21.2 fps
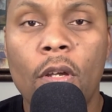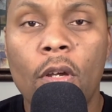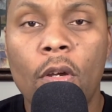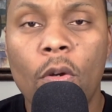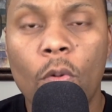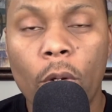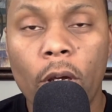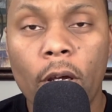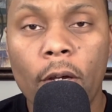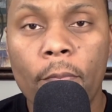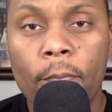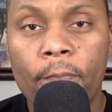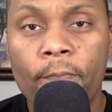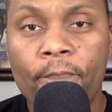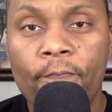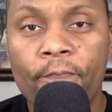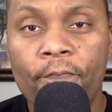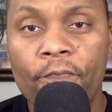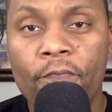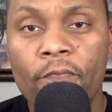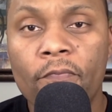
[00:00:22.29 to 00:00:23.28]
Well,
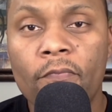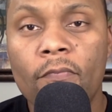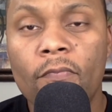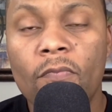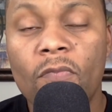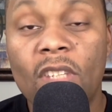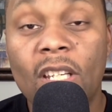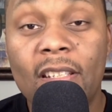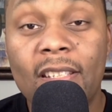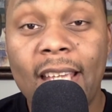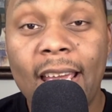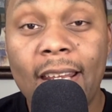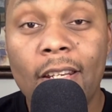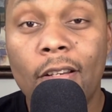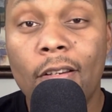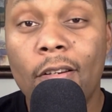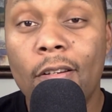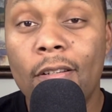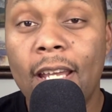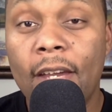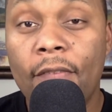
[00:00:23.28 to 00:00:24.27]
the
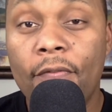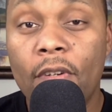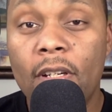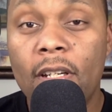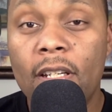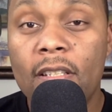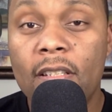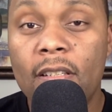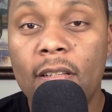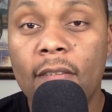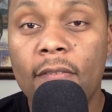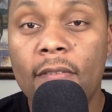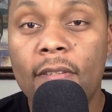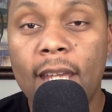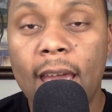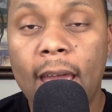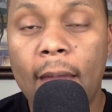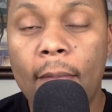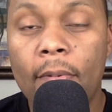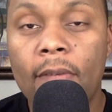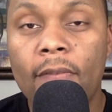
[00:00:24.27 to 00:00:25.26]
technical definition of
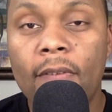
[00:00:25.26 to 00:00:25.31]
Sabbath,